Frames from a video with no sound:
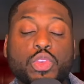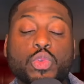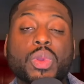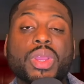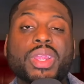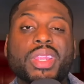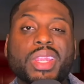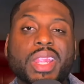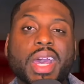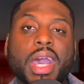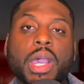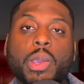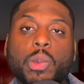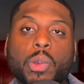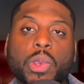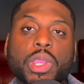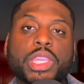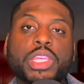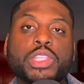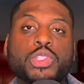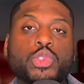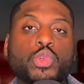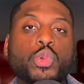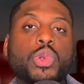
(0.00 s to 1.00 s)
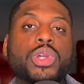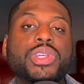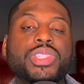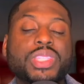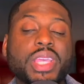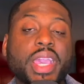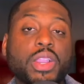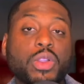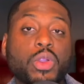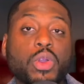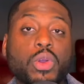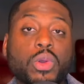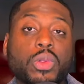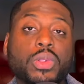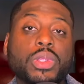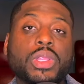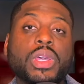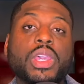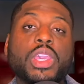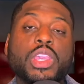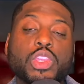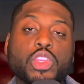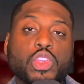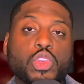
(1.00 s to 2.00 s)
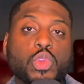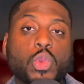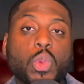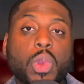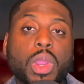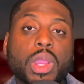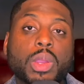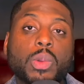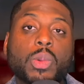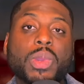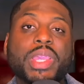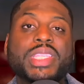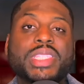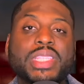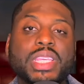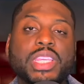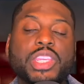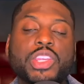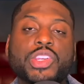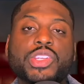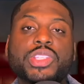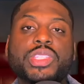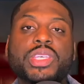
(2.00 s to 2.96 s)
you are not working towards that goal, you are wasting your